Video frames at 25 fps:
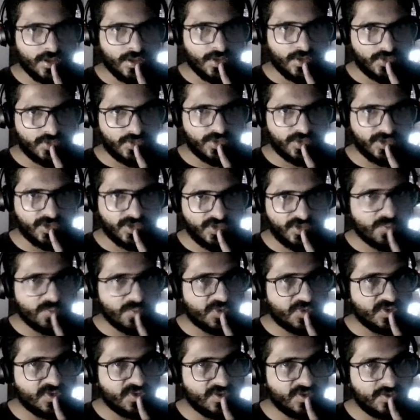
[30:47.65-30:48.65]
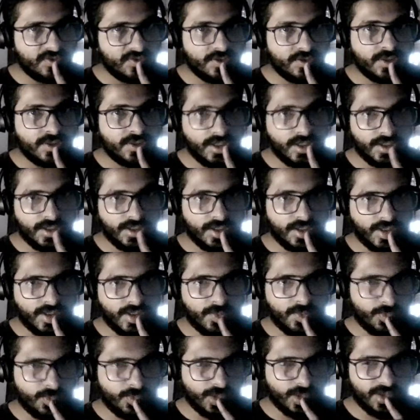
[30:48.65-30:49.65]
So this represents the data type,
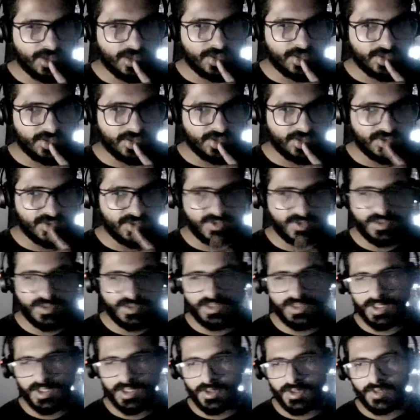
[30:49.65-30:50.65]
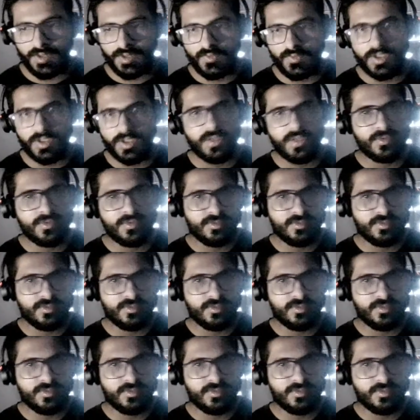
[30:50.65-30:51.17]
and this is the generic one.